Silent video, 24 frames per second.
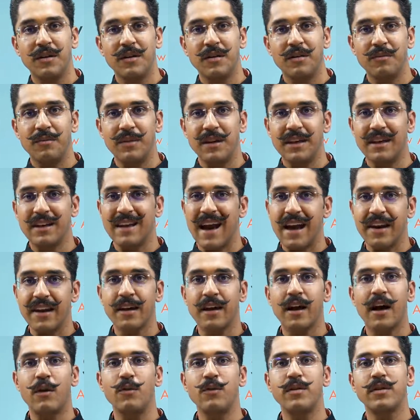be carrying
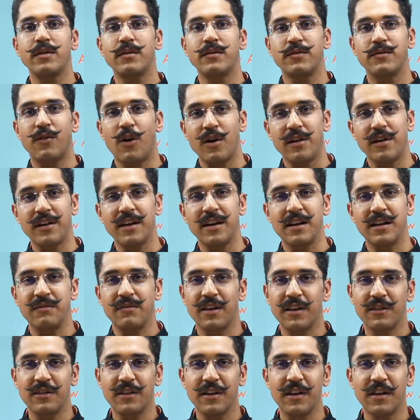out faulty
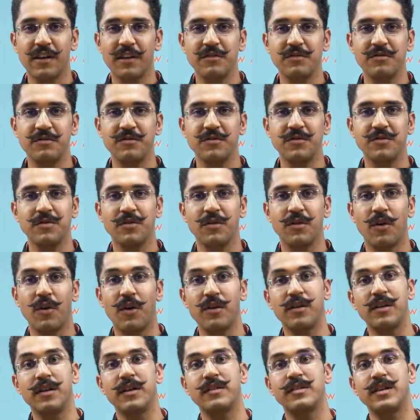investigations, or
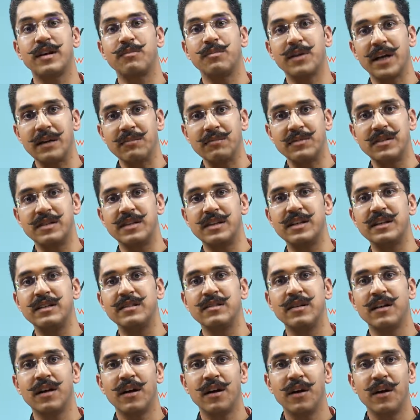they are sometimes seen
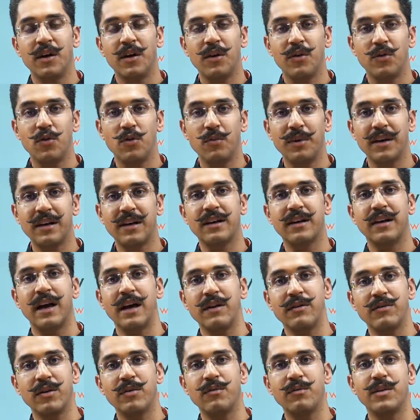to be
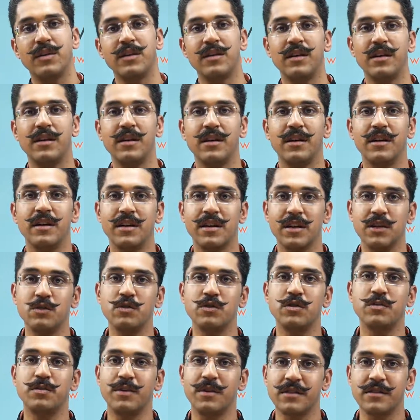conniving with the
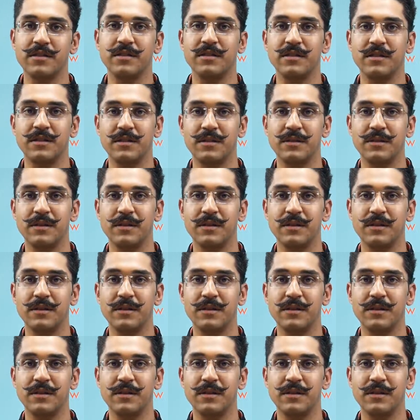accused persons,